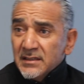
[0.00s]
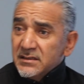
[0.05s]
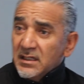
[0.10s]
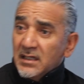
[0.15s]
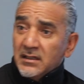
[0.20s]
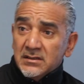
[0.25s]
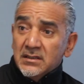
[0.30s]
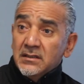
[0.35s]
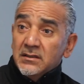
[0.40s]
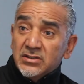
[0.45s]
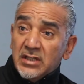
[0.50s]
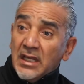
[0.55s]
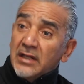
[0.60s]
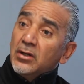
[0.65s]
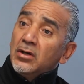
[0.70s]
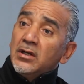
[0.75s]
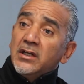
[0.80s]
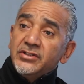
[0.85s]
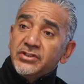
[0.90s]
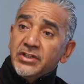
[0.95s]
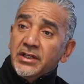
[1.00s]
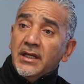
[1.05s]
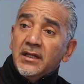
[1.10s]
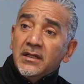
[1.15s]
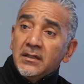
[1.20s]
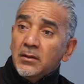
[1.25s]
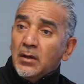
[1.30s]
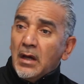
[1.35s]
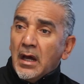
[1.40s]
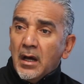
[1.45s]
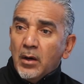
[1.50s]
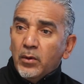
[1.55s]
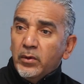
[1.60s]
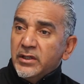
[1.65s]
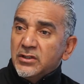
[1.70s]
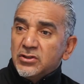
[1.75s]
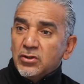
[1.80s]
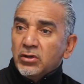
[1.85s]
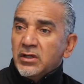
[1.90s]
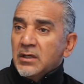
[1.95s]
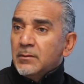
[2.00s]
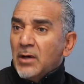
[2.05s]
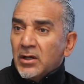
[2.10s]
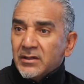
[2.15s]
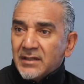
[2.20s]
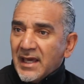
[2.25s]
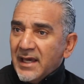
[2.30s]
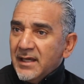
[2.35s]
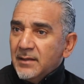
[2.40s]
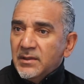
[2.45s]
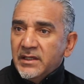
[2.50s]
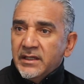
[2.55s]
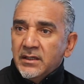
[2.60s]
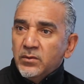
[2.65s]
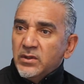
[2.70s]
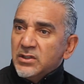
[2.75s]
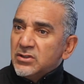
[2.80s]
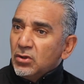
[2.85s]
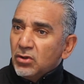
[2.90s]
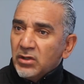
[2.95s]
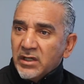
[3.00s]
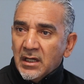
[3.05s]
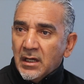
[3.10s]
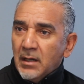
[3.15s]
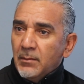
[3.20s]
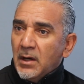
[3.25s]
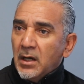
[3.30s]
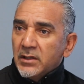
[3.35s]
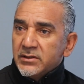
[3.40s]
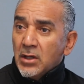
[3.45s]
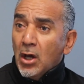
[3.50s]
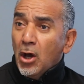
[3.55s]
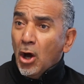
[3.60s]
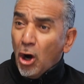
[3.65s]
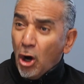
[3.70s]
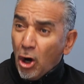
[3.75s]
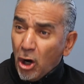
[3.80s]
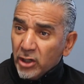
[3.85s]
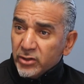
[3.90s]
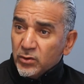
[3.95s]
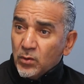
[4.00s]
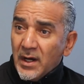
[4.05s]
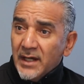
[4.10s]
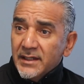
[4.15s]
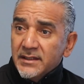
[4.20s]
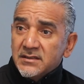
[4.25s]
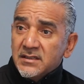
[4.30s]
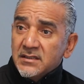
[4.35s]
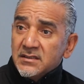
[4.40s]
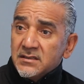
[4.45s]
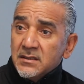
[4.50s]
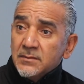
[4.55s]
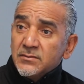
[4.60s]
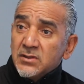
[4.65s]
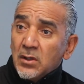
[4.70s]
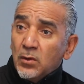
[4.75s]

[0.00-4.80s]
technology in. We're talking about cabling, we're talking about hardwired systems.